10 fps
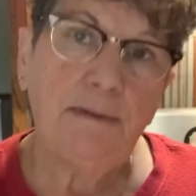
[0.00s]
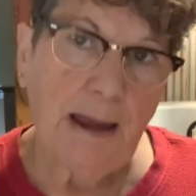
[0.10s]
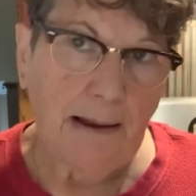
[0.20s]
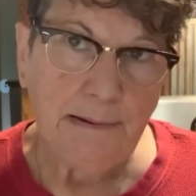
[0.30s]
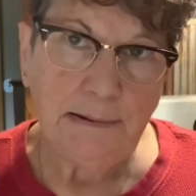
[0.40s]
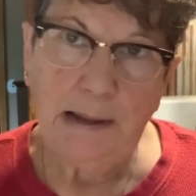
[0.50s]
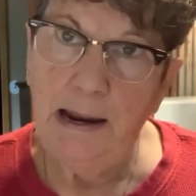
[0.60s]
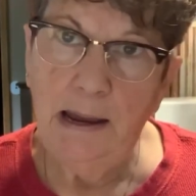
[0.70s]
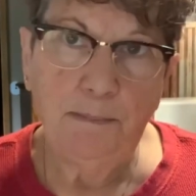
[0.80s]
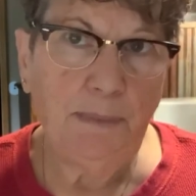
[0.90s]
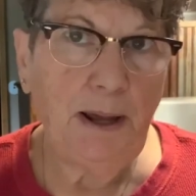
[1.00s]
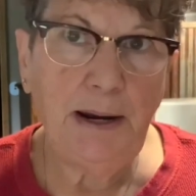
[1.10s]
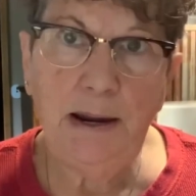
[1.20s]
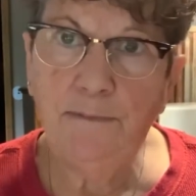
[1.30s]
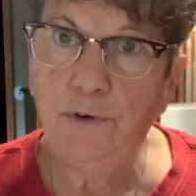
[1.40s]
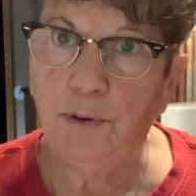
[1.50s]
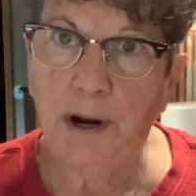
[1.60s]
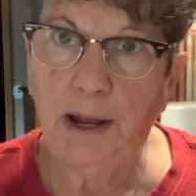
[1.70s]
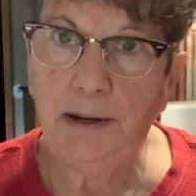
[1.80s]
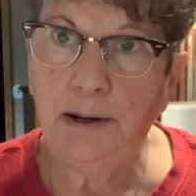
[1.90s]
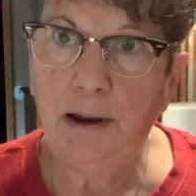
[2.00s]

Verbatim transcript: Yes, they get plenty of grit.